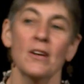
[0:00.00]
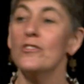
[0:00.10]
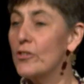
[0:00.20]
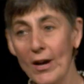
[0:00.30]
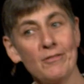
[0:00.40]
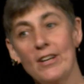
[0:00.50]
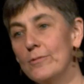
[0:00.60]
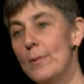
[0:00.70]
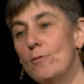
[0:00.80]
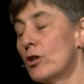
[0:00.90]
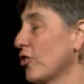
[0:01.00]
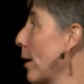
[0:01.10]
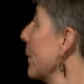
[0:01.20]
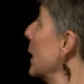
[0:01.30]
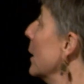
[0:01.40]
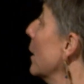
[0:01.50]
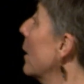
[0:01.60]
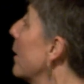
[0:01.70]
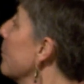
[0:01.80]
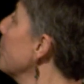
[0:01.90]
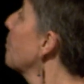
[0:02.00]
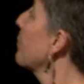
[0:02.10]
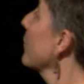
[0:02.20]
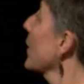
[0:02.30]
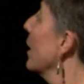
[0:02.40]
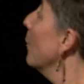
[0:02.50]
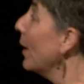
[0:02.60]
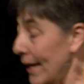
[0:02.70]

so you have to come to my workshop. But